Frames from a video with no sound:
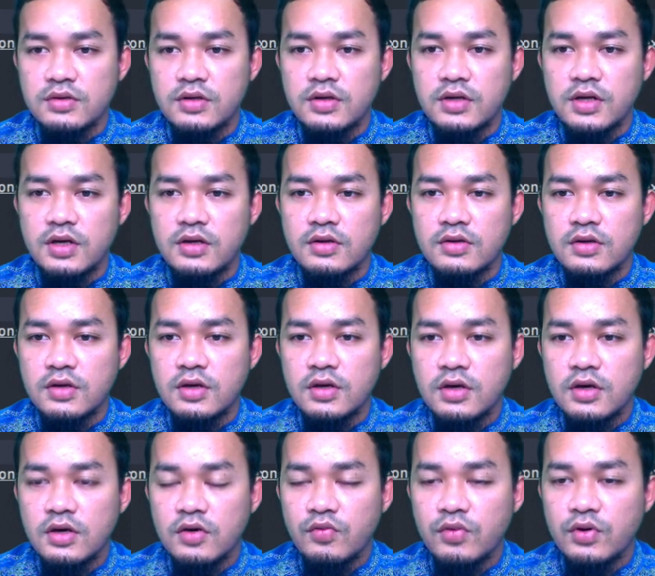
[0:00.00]
Then
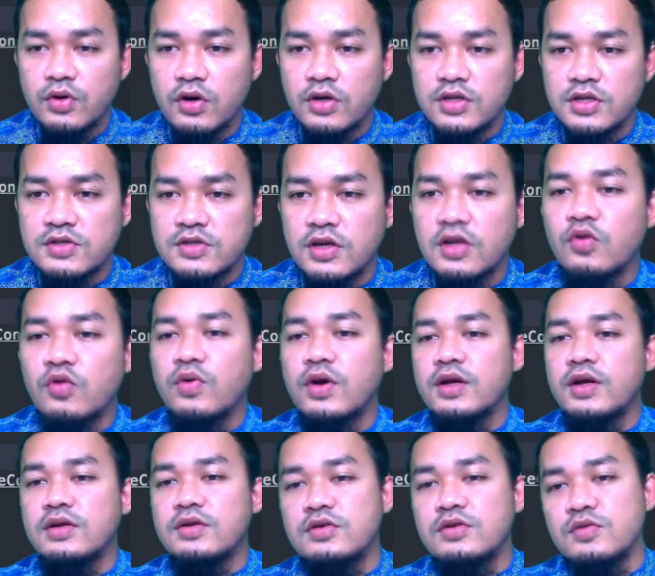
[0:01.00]
we call just only one,